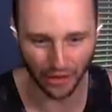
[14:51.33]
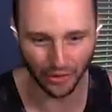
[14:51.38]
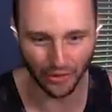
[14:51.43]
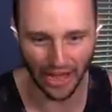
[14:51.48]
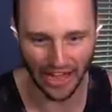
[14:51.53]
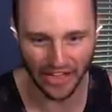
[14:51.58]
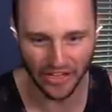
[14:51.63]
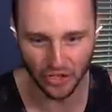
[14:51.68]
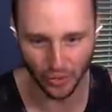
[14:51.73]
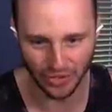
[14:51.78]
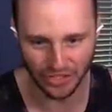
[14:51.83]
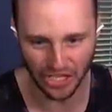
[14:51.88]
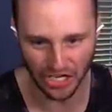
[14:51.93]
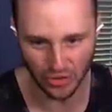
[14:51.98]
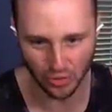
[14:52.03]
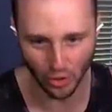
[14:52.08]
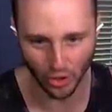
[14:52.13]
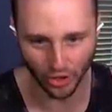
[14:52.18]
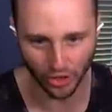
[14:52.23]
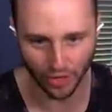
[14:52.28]
Okay, okay. So it
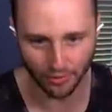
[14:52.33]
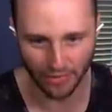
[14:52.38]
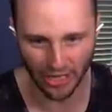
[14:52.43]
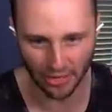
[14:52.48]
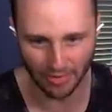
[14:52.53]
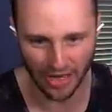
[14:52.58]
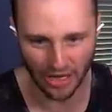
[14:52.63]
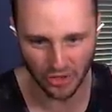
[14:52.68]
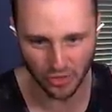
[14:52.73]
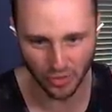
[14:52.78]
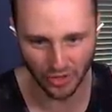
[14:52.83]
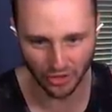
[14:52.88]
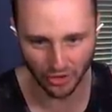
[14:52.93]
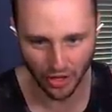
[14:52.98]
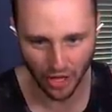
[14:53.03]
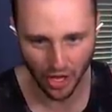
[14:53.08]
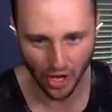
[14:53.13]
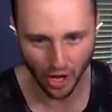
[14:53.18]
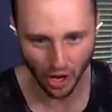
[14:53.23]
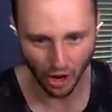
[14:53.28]
does work. Middle mouse
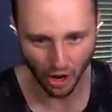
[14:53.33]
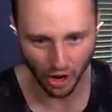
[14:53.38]
wheel,